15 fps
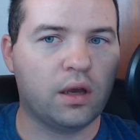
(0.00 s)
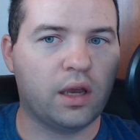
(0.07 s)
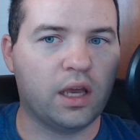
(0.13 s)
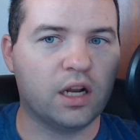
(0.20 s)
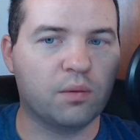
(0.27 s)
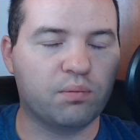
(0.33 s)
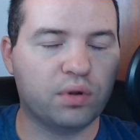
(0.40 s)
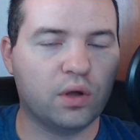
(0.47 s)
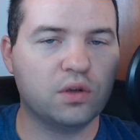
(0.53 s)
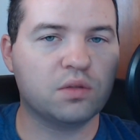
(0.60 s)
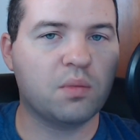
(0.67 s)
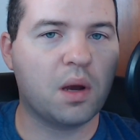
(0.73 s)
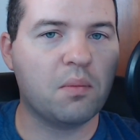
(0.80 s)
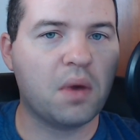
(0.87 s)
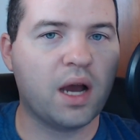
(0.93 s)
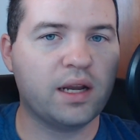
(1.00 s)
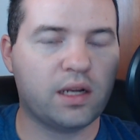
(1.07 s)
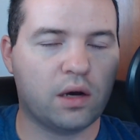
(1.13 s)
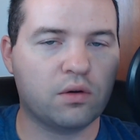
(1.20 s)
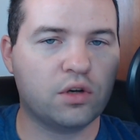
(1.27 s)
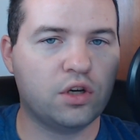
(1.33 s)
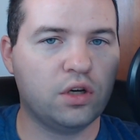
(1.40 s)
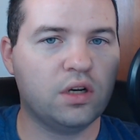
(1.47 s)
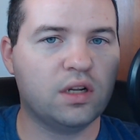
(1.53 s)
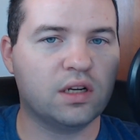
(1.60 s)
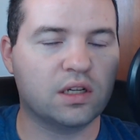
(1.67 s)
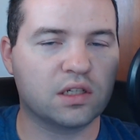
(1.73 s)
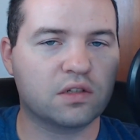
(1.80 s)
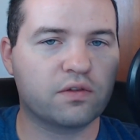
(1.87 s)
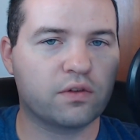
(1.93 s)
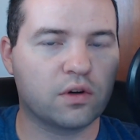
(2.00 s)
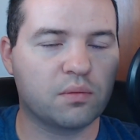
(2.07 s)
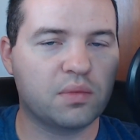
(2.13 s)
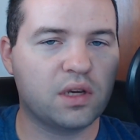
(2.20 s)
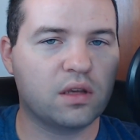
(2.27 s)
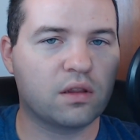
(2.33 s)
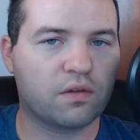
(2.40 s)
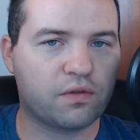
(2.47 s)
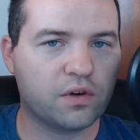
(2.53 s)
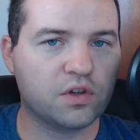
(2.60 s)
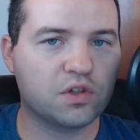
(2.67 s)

And it blows my mind how good it is for it being the first